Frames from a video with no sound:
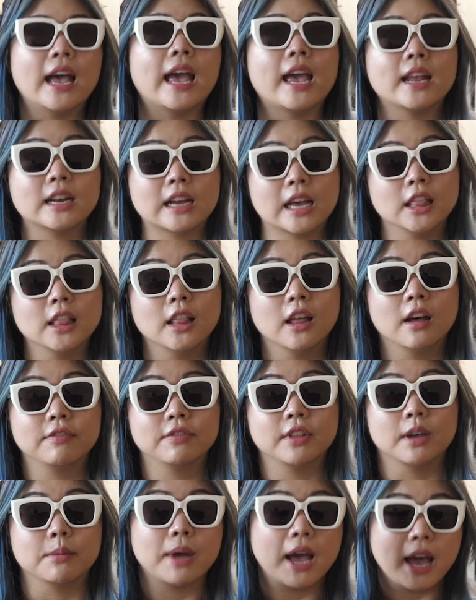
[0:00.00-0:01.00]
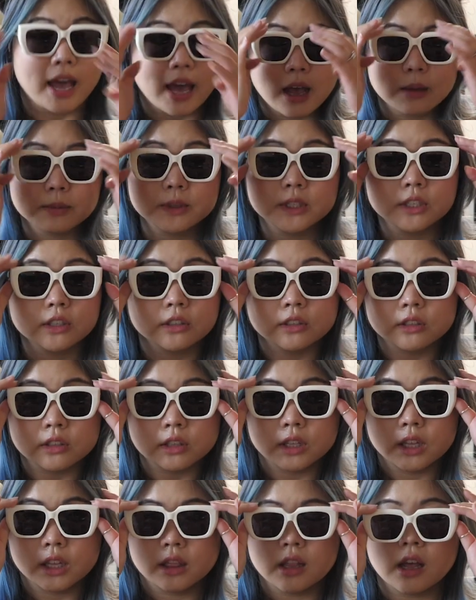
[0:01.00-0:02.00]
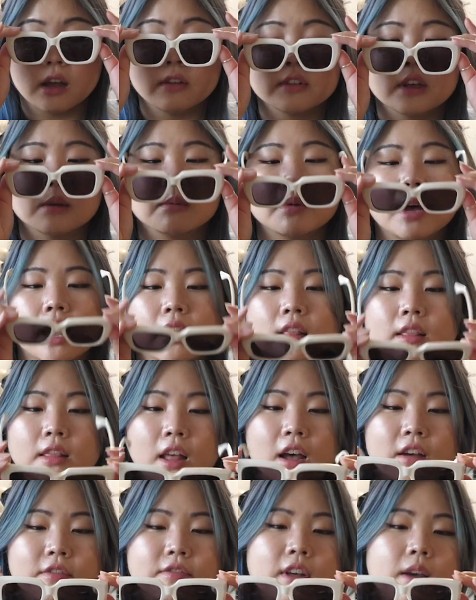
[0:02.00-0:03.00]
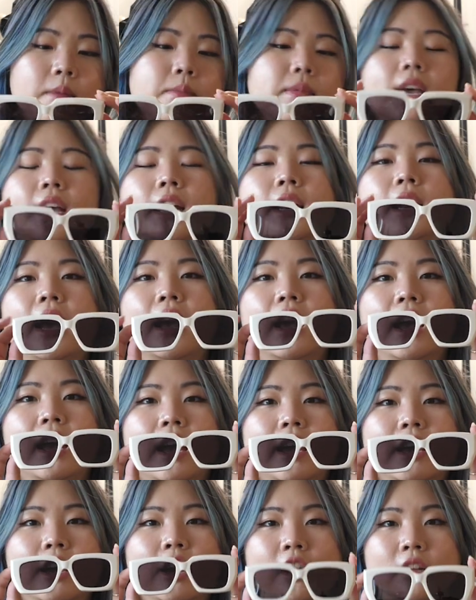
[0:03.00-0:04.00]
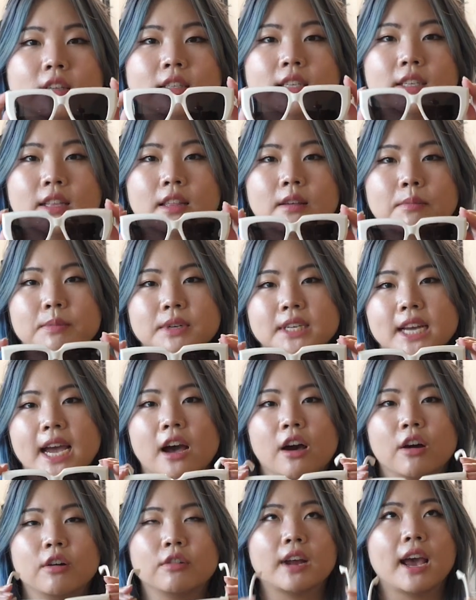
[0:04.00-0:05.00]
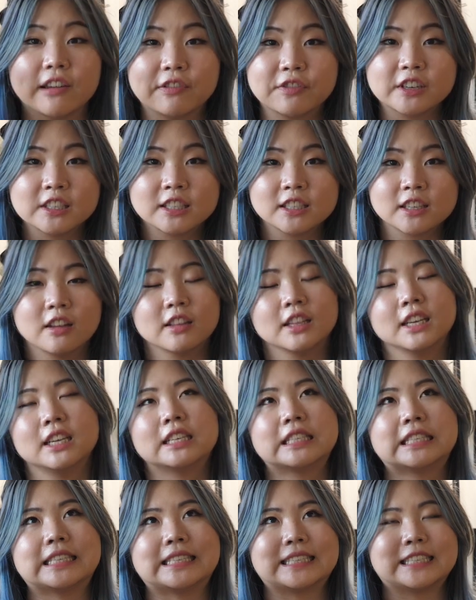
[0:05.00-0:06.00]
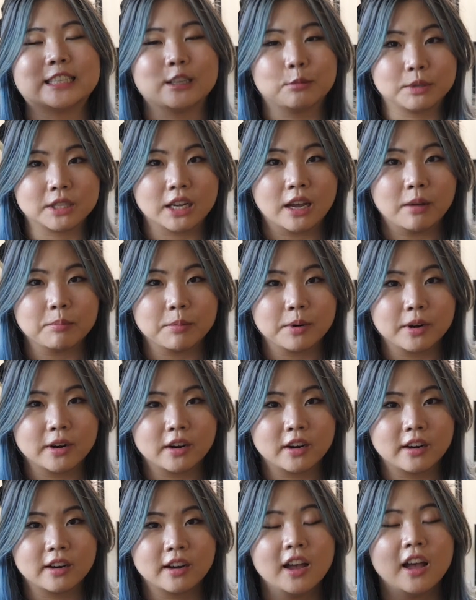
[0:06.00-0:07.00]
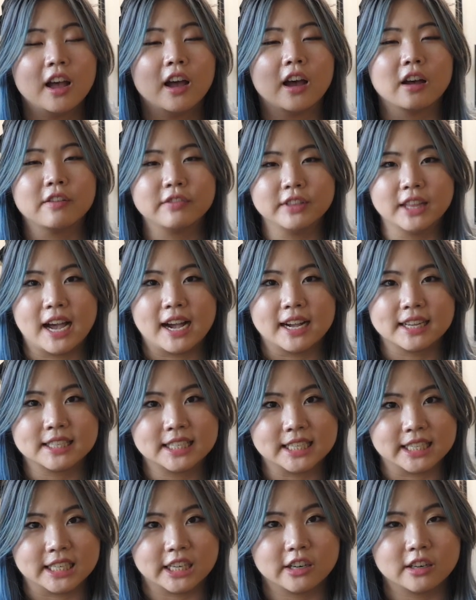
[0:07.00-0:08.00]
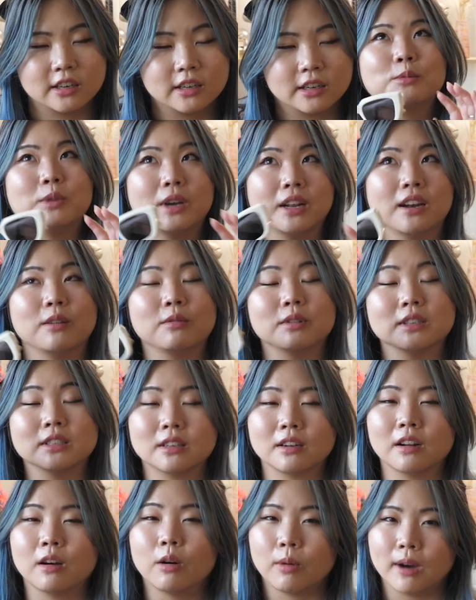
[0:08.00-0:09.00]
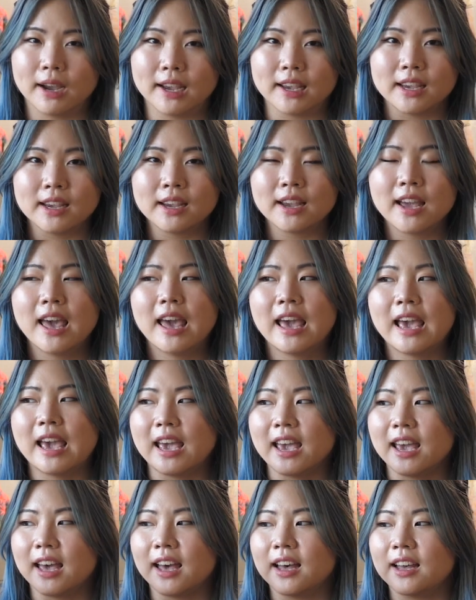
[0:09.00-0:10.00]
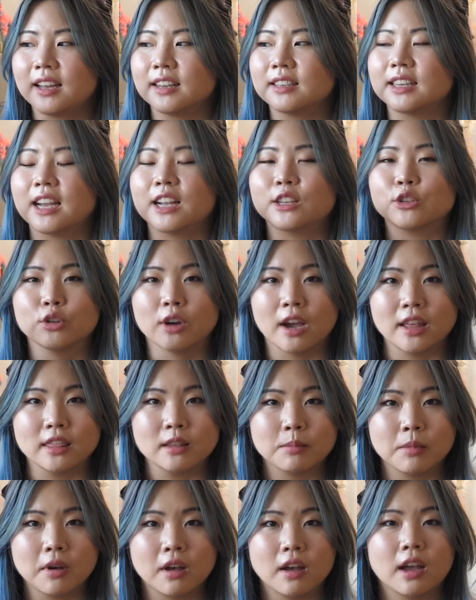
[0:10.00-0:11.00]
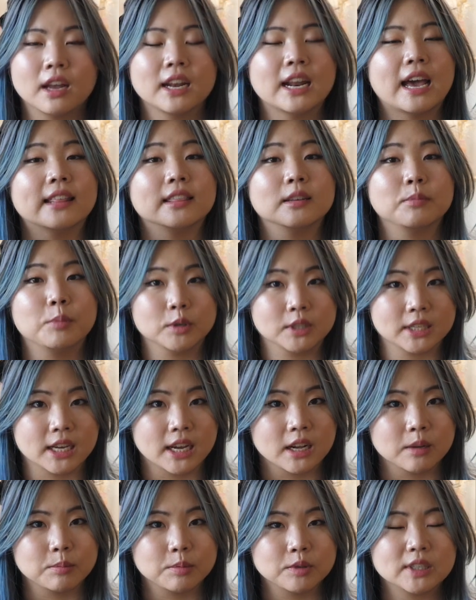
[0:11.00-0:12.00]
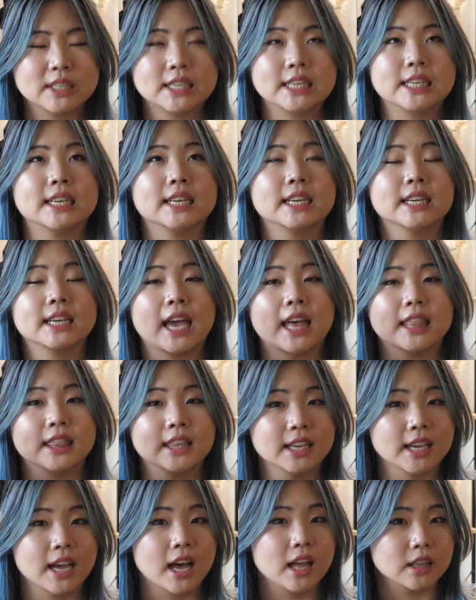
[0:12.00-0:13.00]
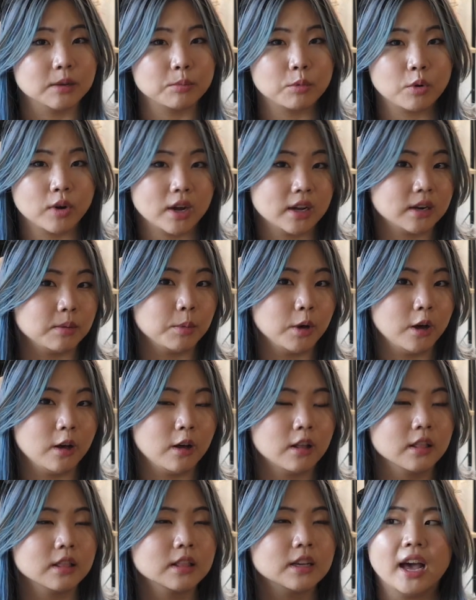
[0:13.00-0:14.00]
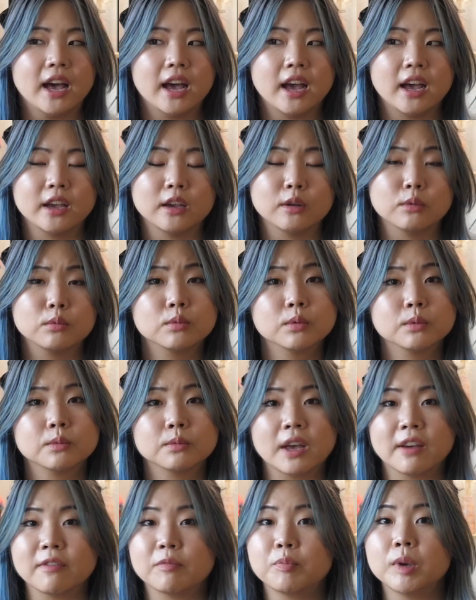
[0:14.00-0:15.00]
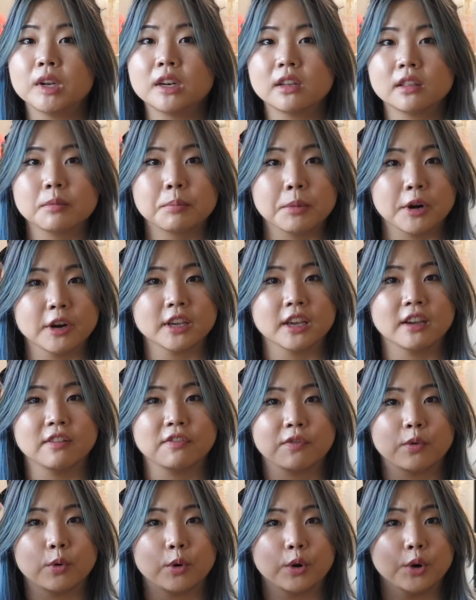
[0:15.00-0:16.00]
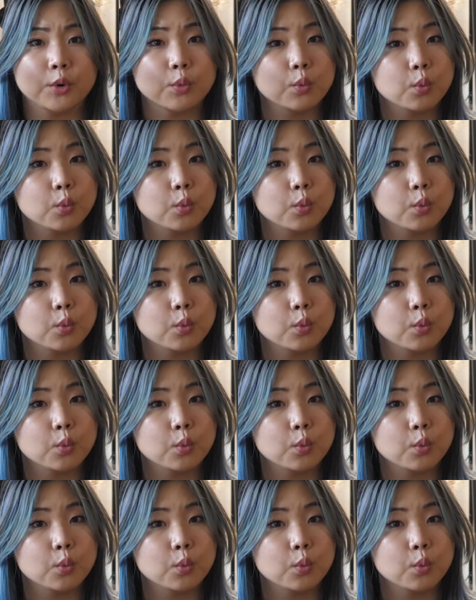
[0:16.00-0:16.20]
And I love them, absolutely love them. I love them that I hunted them down. I first saw these in September of last year when I was in Hawaii, and I tried them on at the Bottega boutique at the Ala Moana Mall. I have been in the market for